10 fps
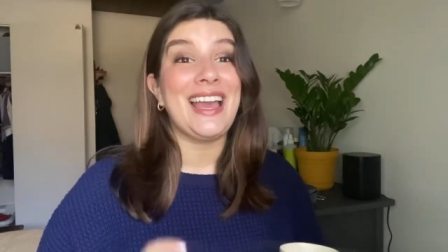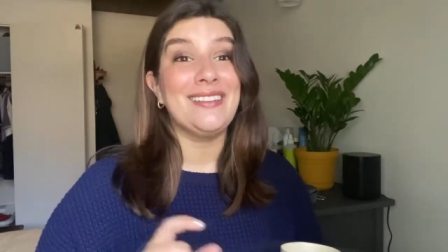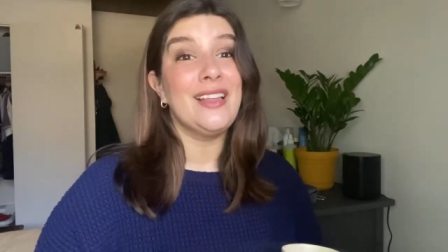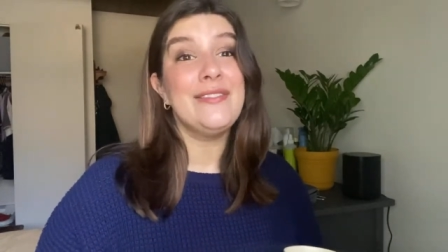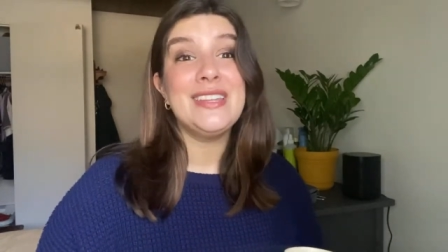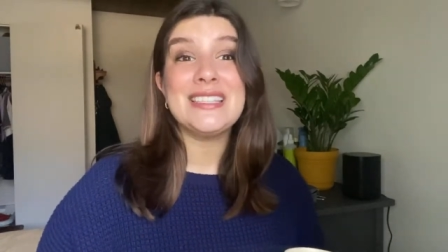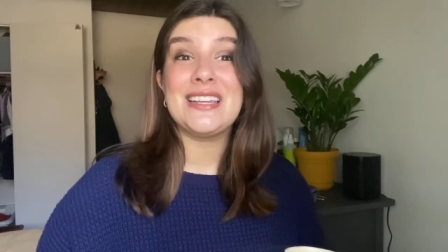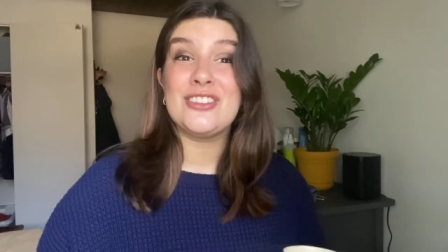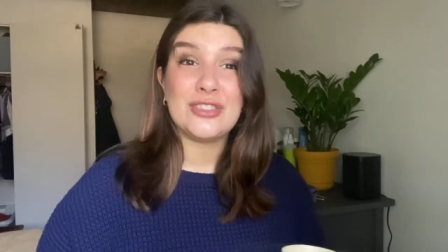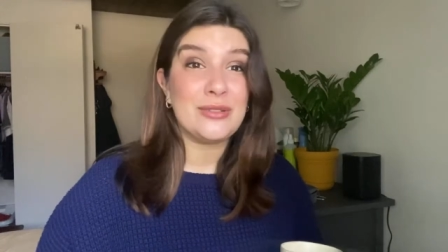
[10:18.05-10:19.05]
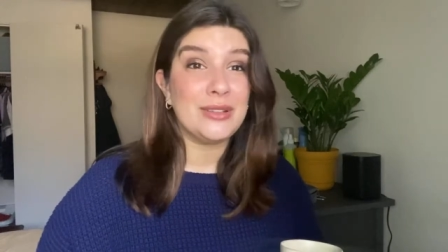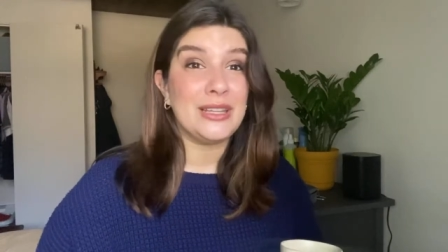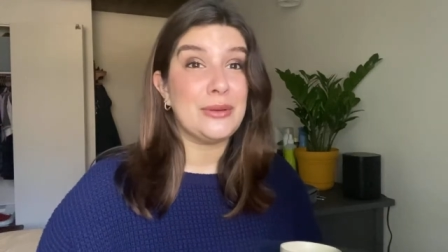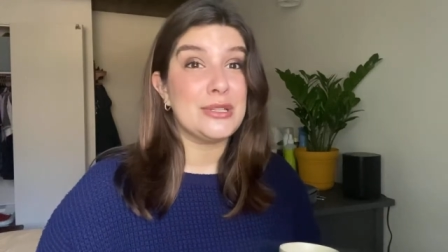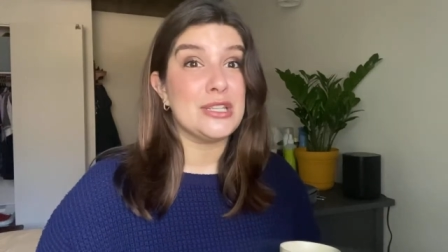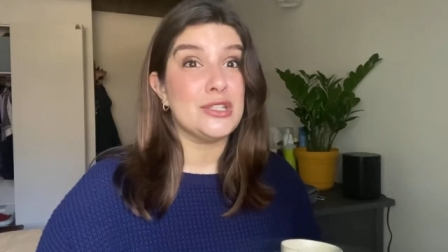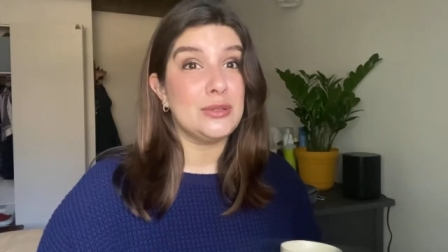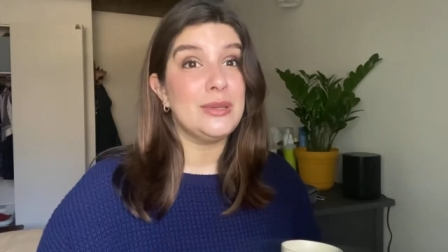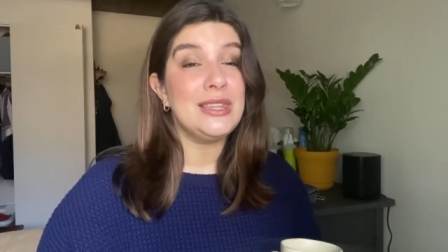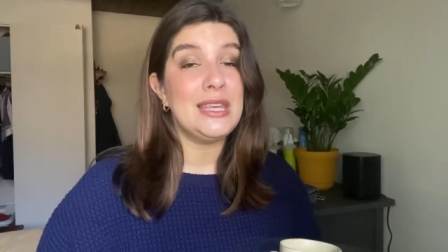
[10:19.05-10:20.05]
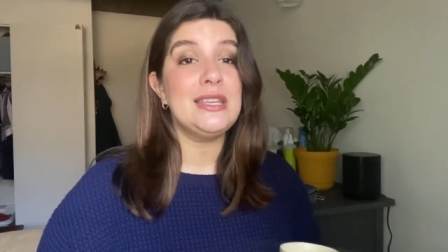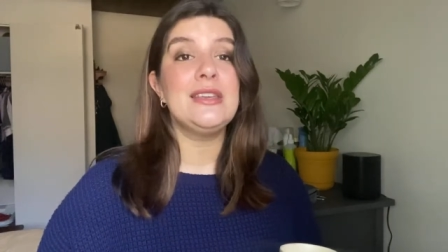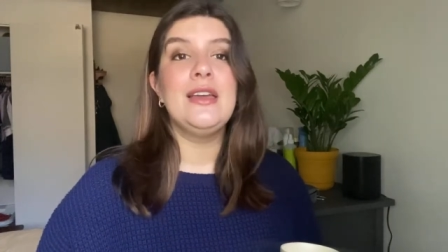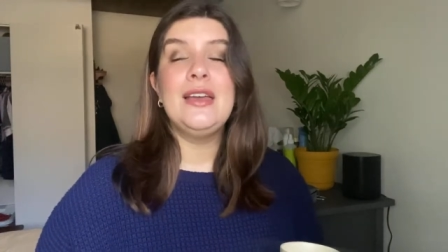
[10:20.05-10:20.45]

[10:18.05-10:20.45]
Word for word: I love this. I just don't really know what to do with it.